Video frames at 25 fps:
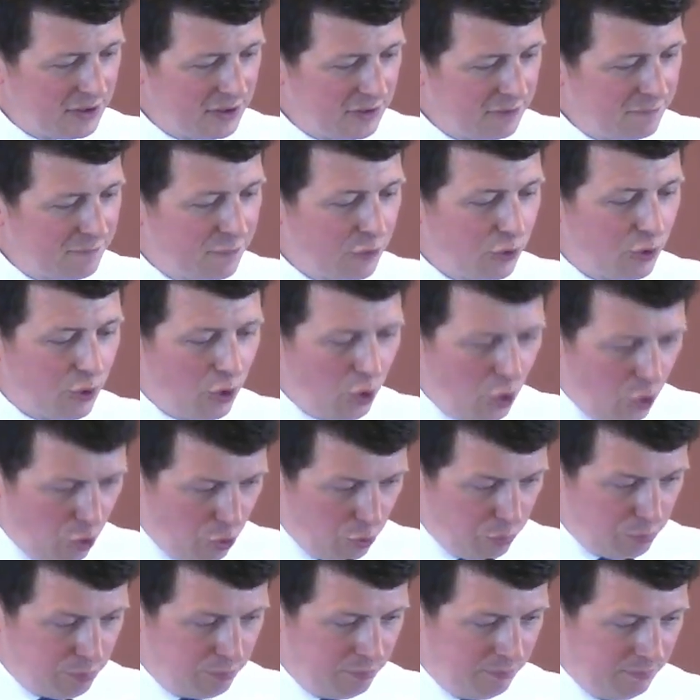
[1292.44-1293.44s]
For
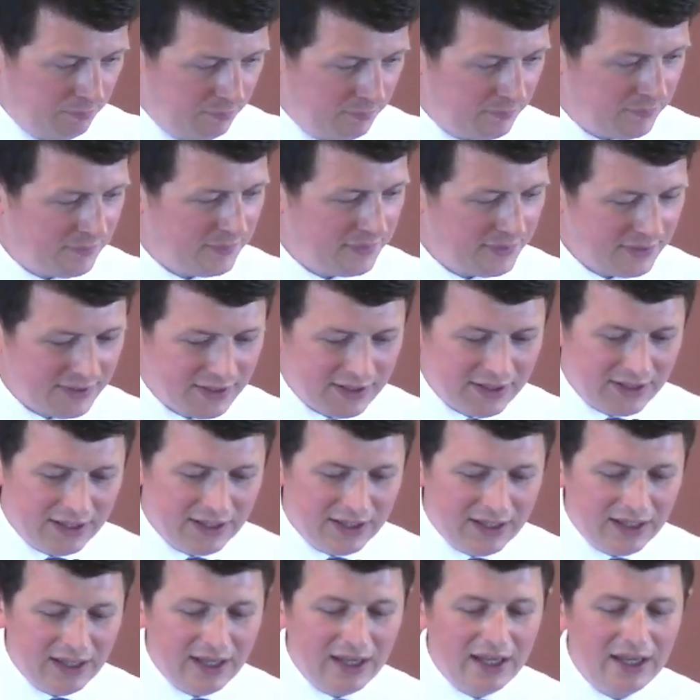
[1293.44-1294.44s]
whom
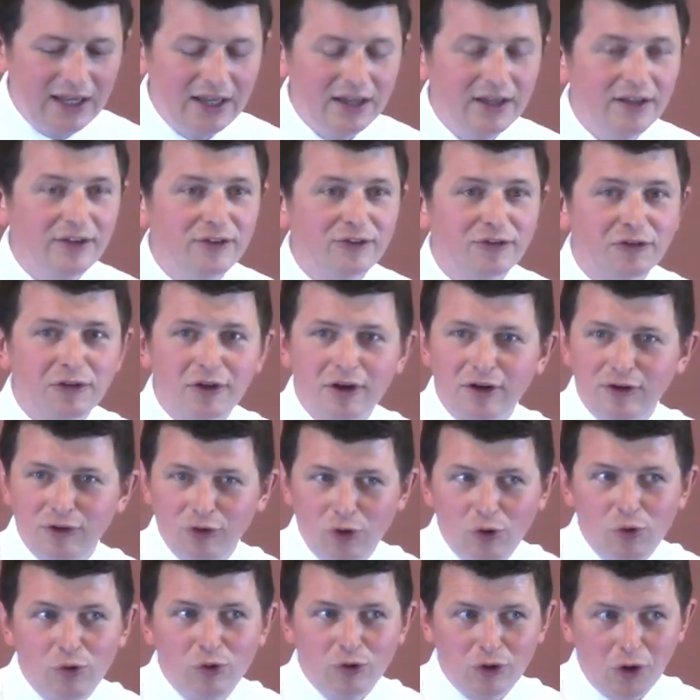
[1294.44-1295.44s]
is there
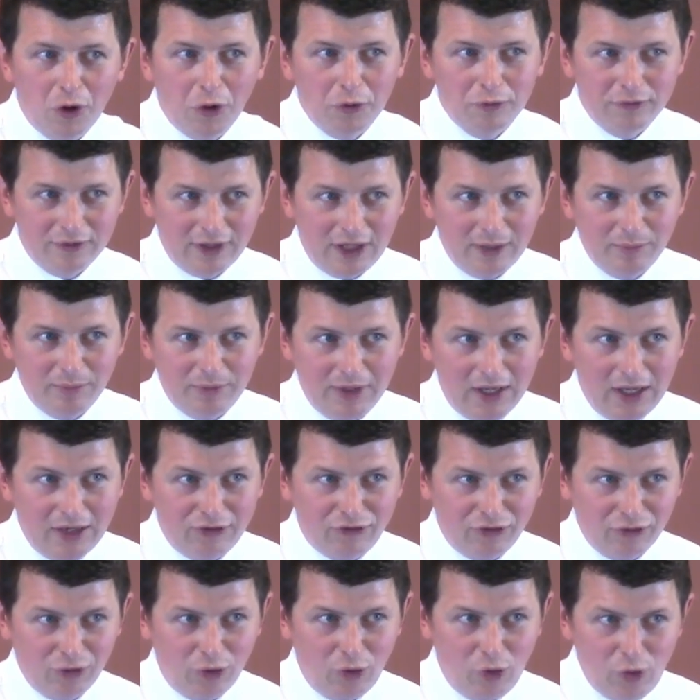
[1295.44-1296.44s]
no
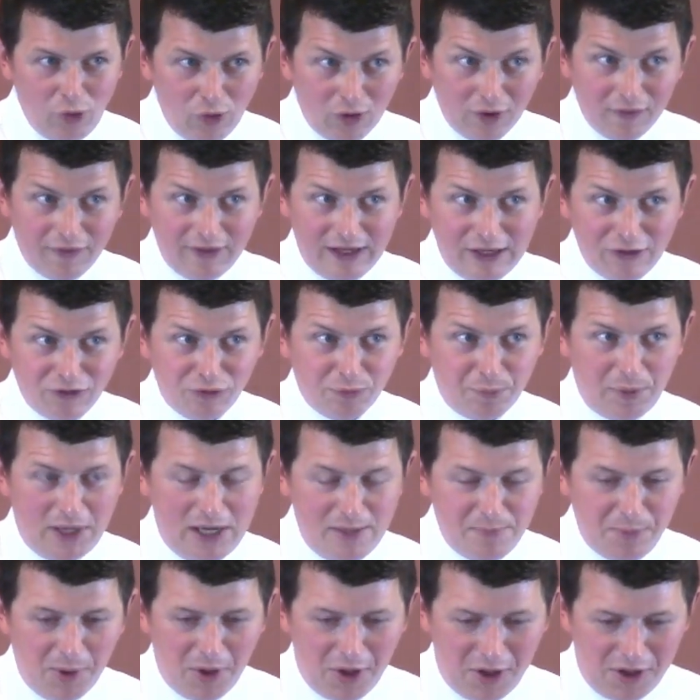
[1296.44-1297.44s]
condemnation? Who are these
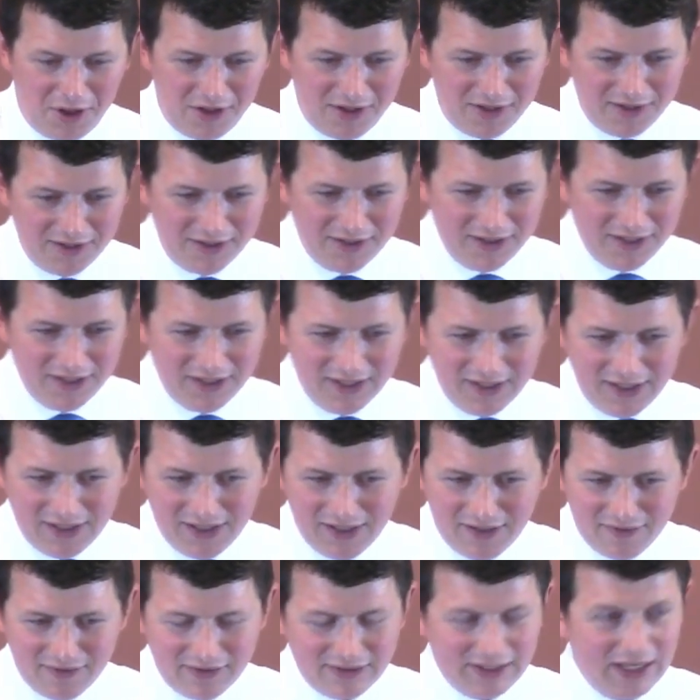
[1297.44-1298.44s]
people
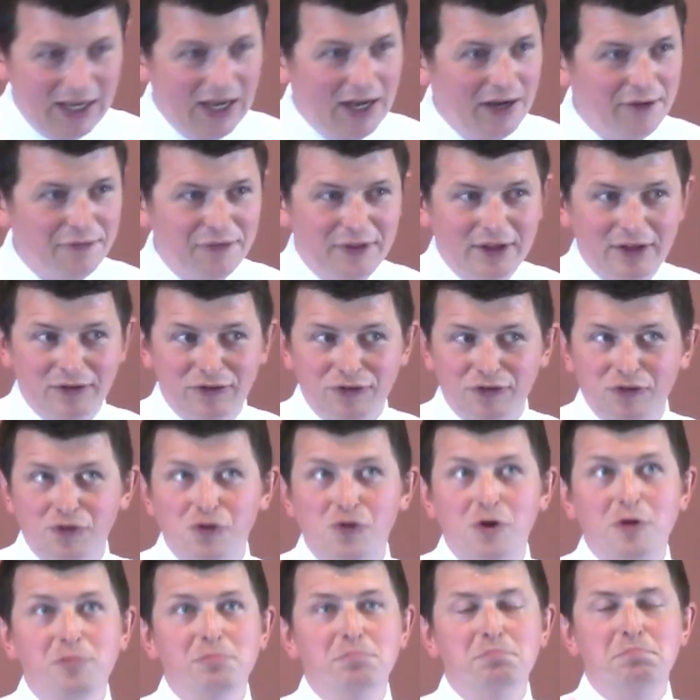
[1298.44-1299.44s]
that have this
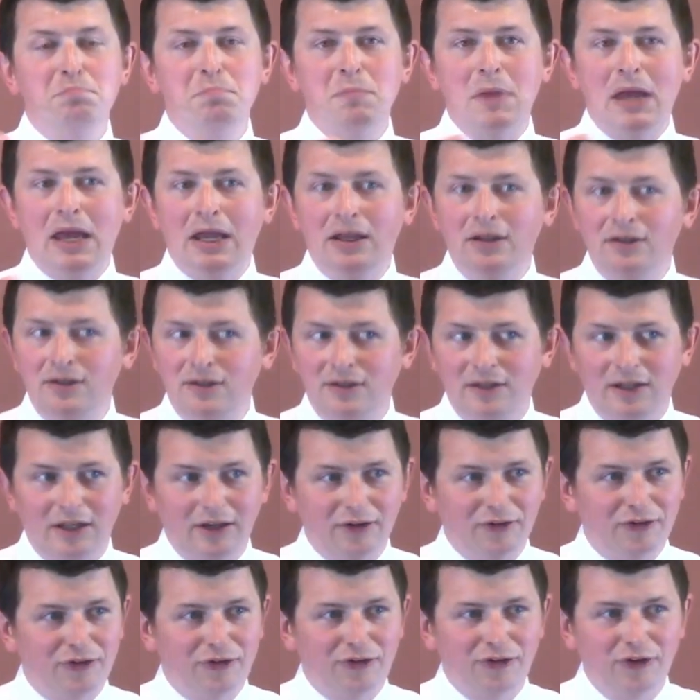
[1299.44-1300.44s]

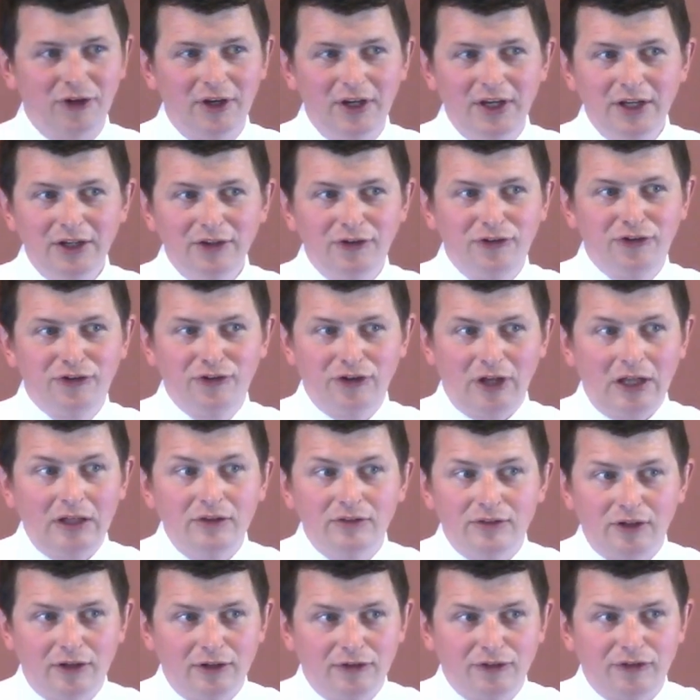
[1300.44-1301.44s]
tremendous
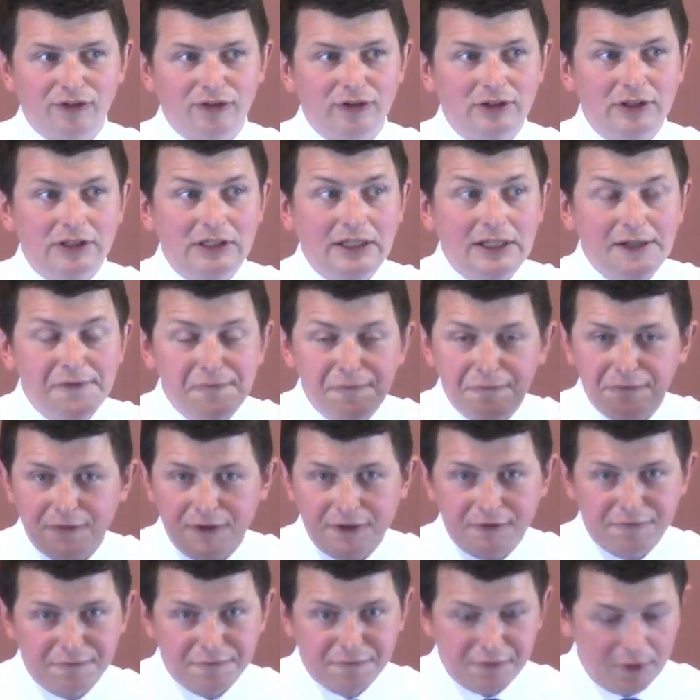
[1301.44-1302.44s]
sentence
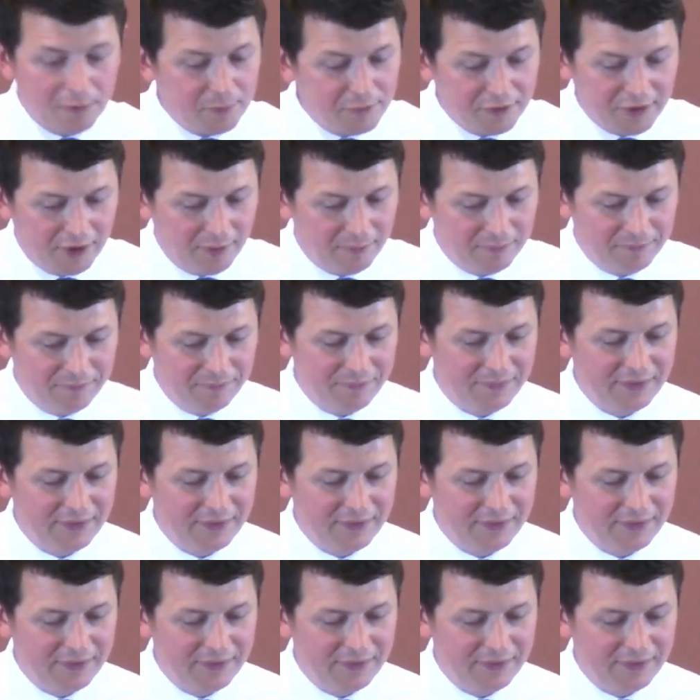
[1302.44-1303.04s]
lifted from them?